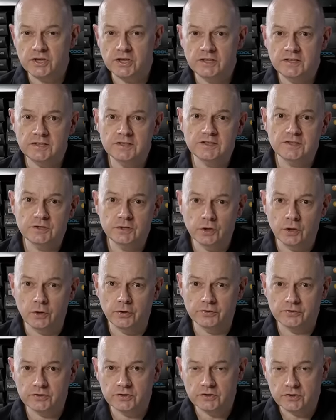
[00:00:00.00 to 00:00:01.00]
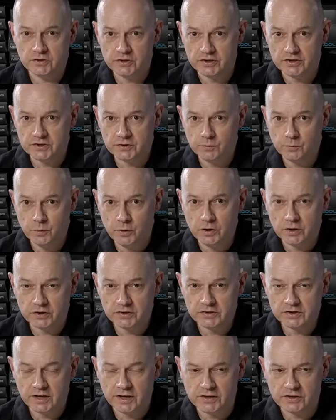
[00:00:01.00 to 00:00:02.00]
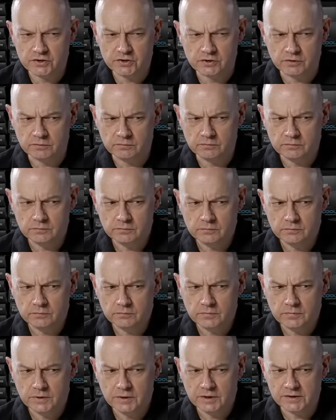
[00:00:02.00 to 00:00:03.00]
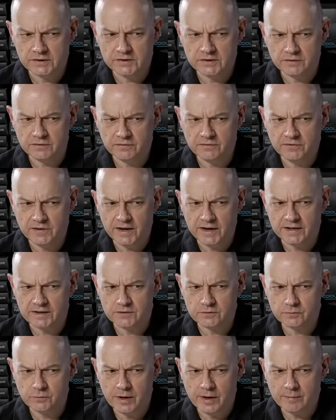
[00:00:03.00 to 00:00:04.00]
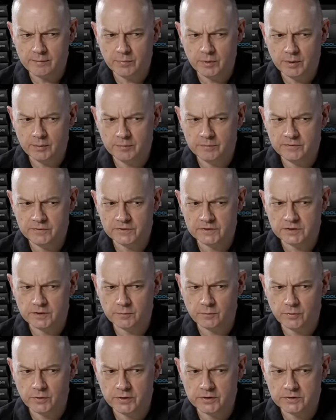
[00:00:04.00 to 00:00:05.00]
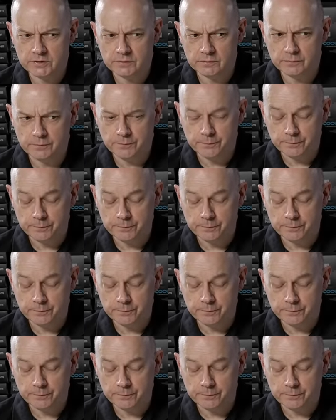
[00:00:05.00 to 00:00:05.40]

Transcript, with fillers: It is not just a workstation as the fans ramp up for some reason.